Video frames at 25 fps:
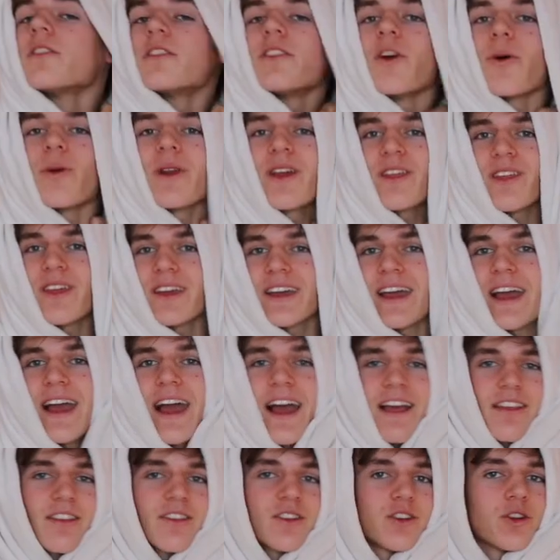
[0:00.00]
The only thing it
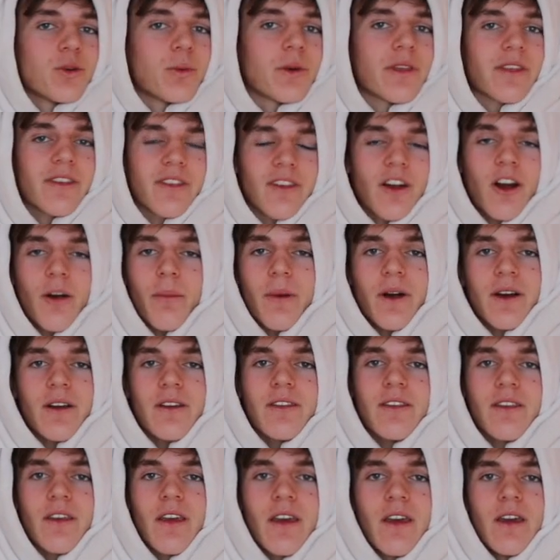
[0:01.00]
has to do with
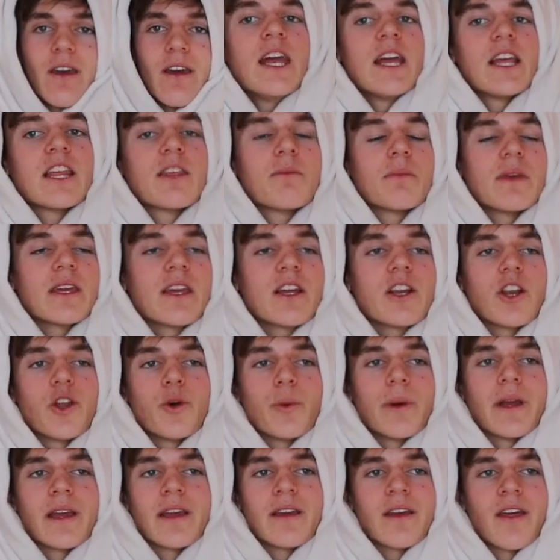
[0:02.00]
Starbucks is me
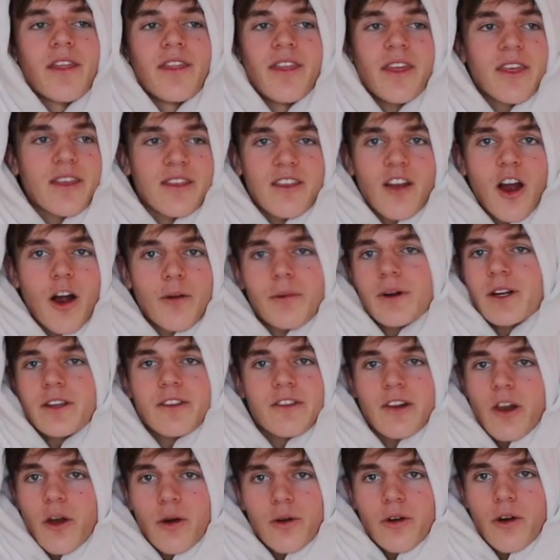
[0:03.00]
gluing the
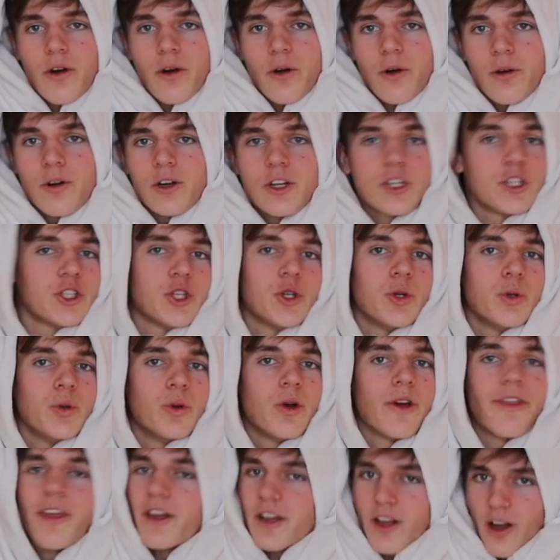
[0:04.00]
Starbucks logo
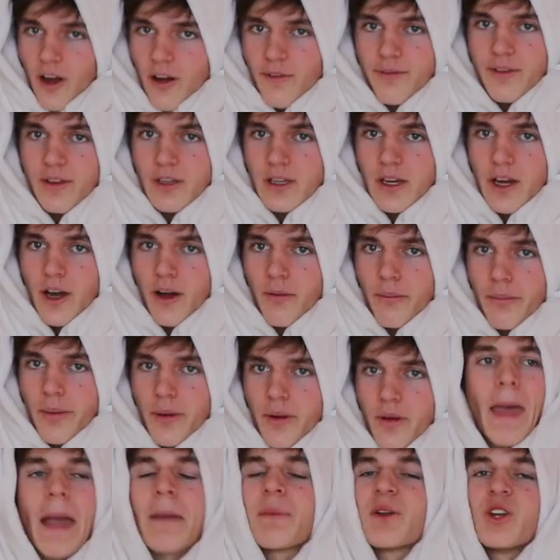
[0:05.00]
to the coffee cup.
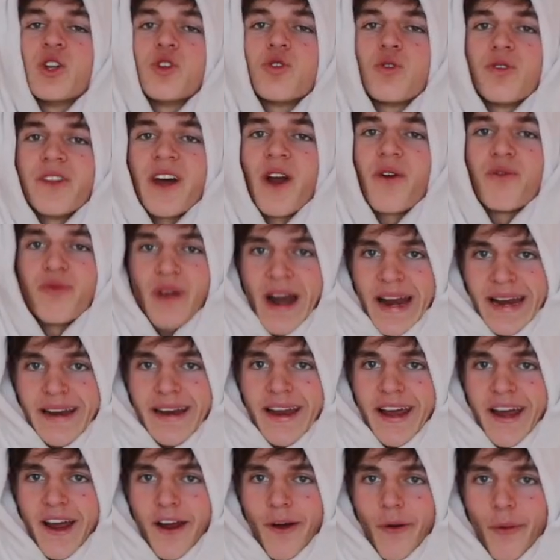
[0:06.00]
I'm gonna do that right
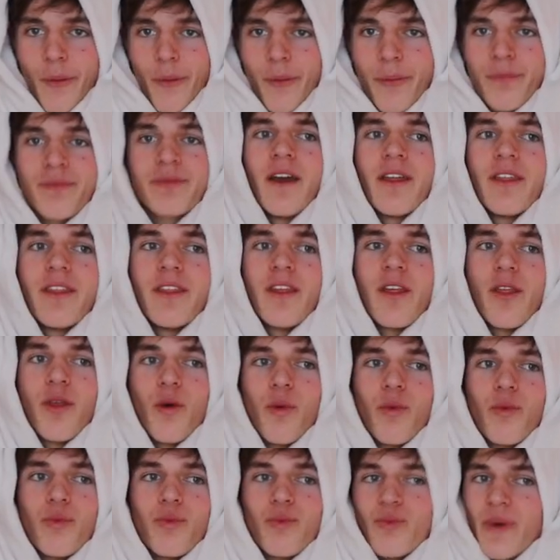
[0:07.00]
now.
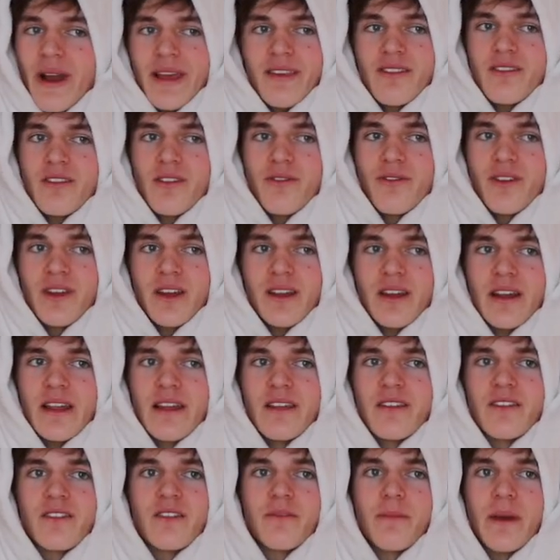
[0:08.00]
The rest of it
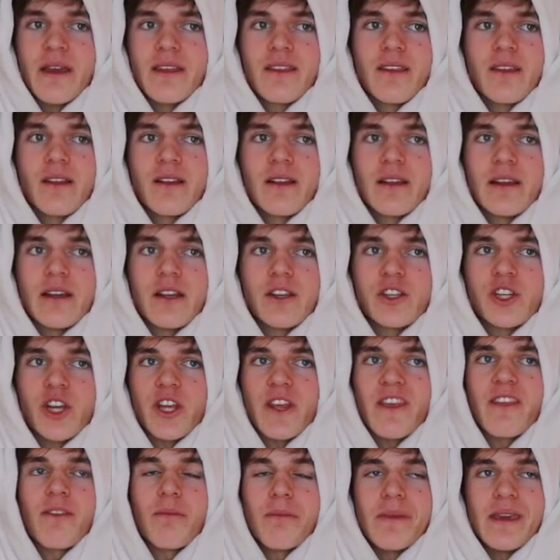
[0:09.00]
is basically
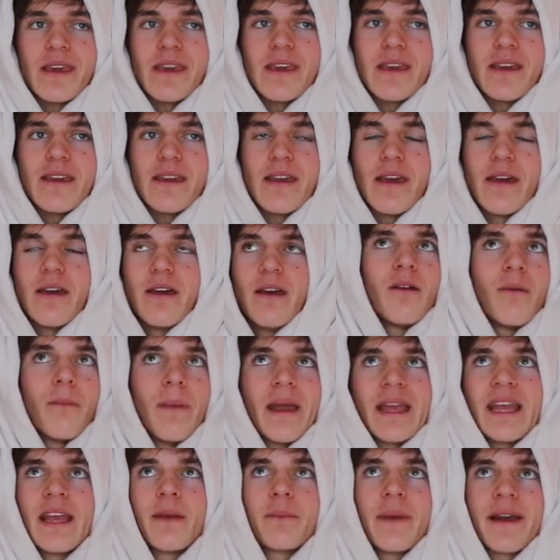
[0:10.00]
just me
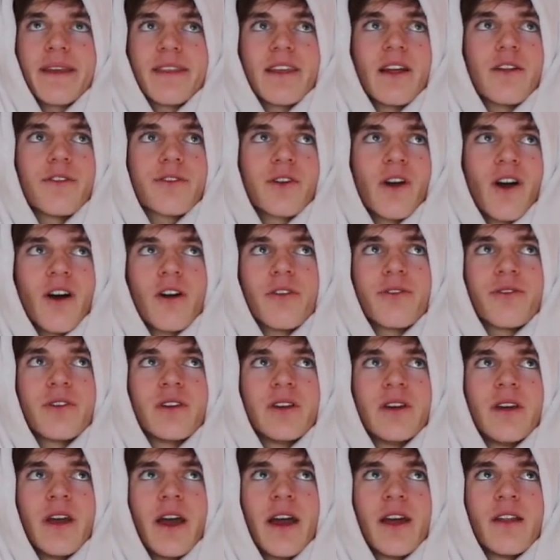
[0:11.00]
making myself
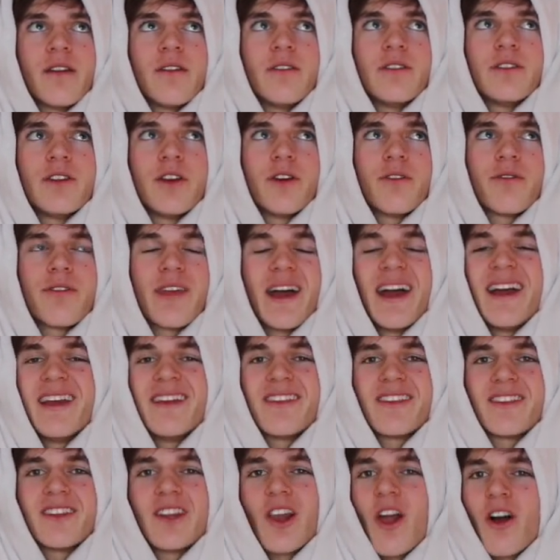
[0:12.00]
coffee, and if that
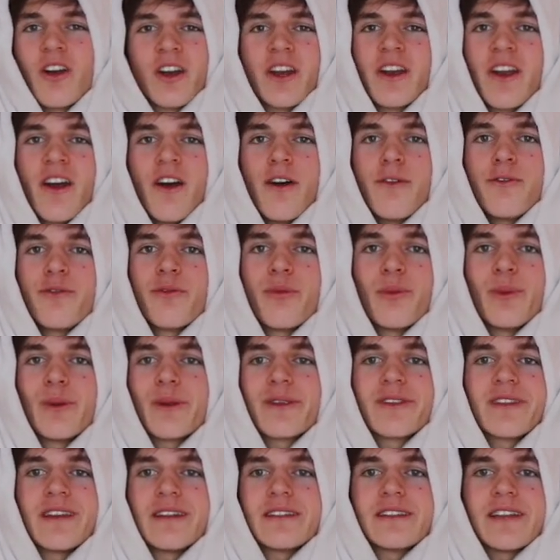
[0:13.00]
isn't long enough, we'll
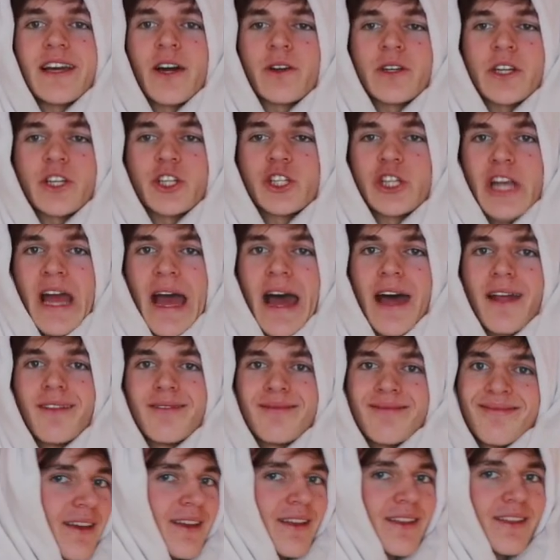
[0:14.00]
sit down and
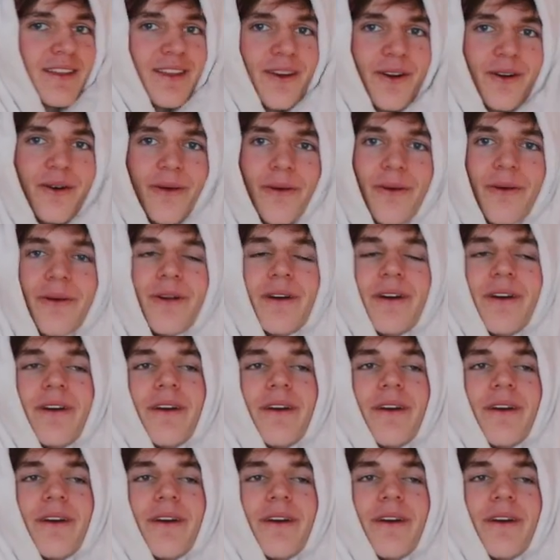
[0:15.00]
chat. So,